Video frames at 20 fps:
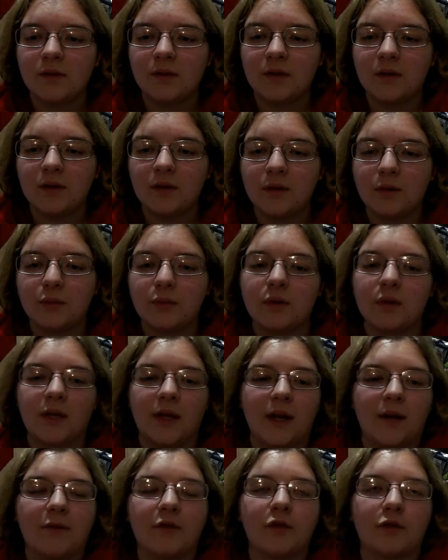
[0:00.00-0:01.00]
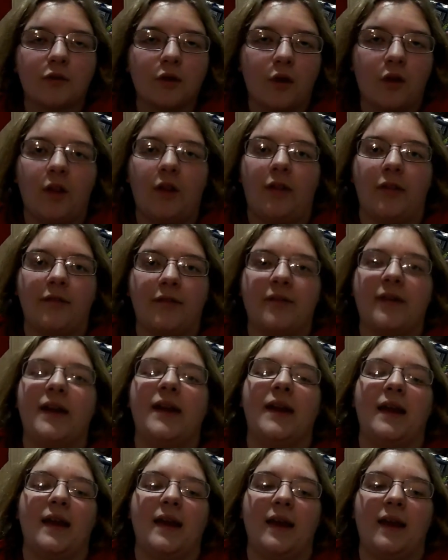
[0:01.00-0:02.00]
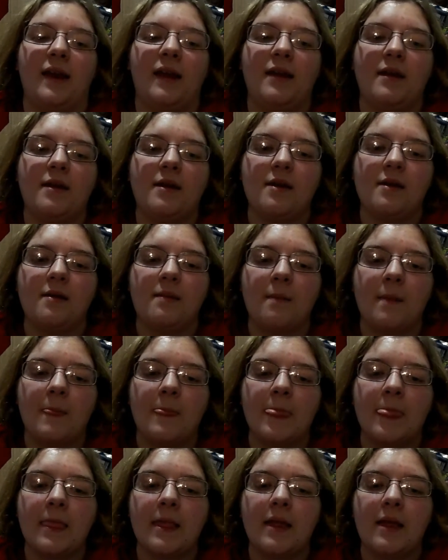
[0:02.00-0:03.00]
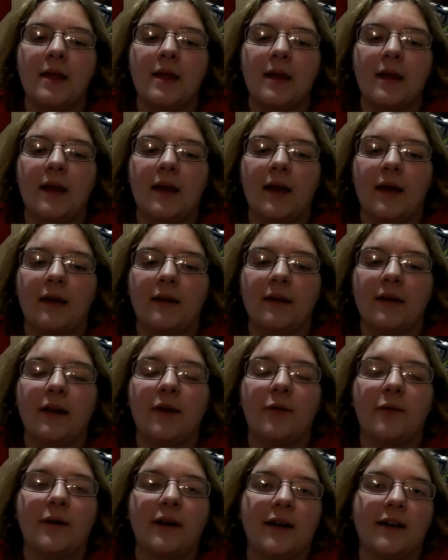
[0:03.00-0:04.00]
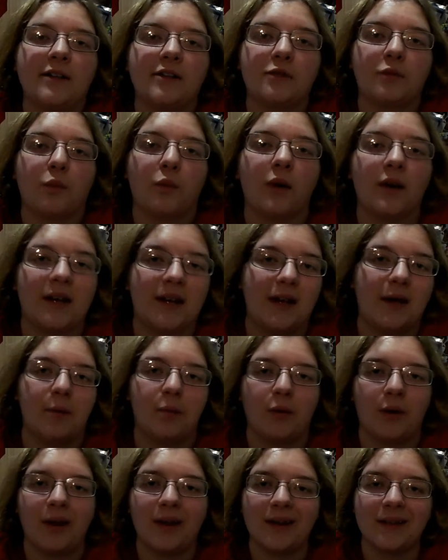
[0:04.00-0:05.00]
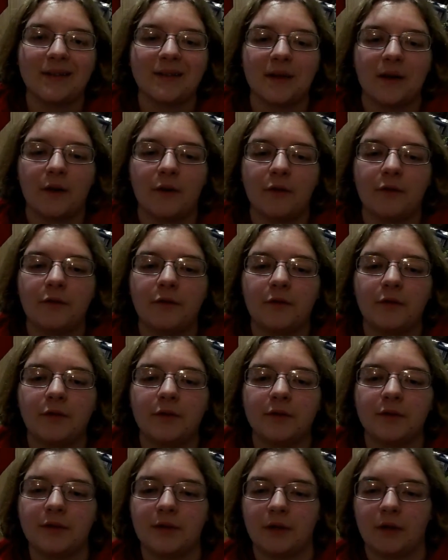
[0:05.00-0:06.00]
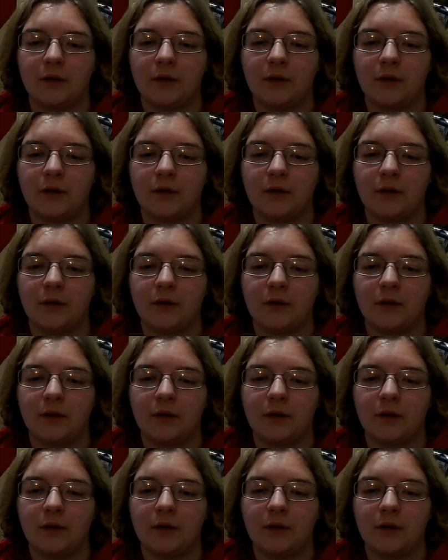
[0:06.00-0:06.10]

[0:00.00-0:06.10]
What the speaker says: You only have to roll a 3 to hit it, and it has 1 hit point itself. So,